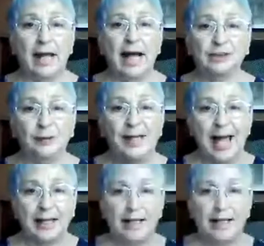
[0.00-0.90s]
actually
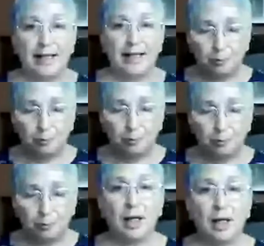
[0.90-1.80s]
had an addition
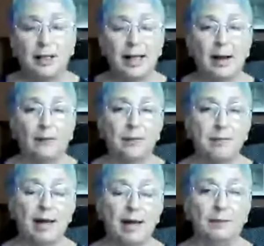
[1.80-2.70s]
put on it out the
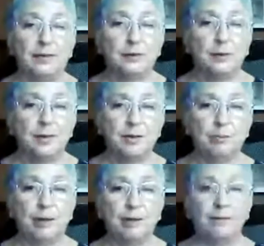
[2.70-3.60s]
back, which was a
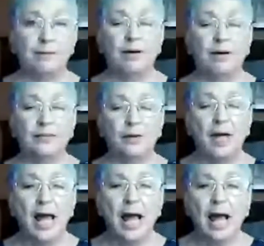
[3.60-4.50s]
part of it also.
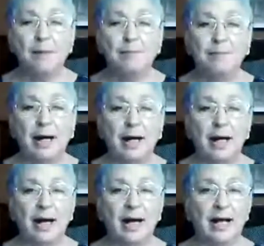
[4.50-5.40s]
But
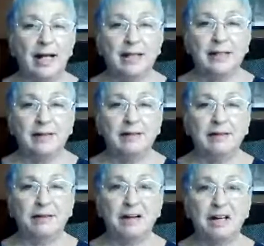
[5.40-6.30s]
I
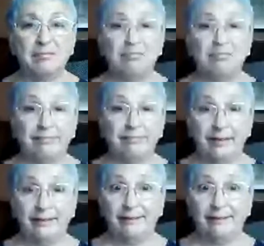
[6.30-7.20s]
thought,
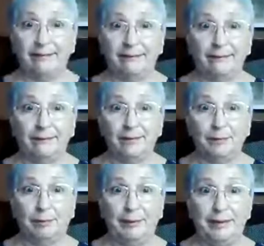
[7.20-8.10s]
go to this
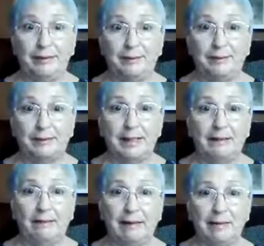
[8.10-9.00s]
place. It was kind of
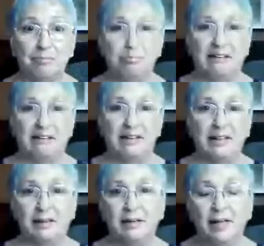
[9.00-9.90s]
like
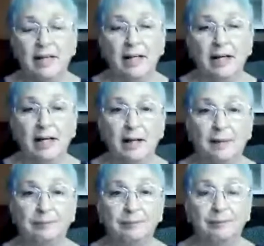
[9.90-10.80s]
peeling,
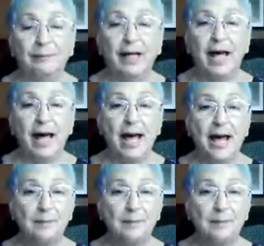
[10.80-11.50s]
and but